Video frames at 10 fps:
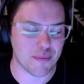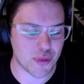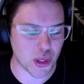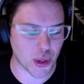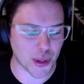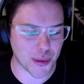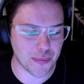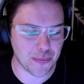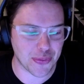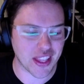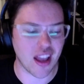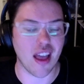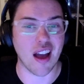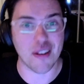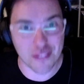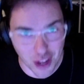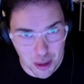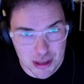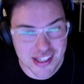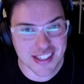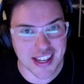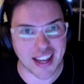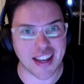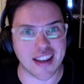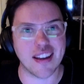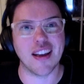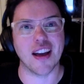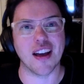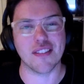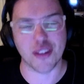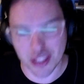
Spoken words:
So a very busy day, a very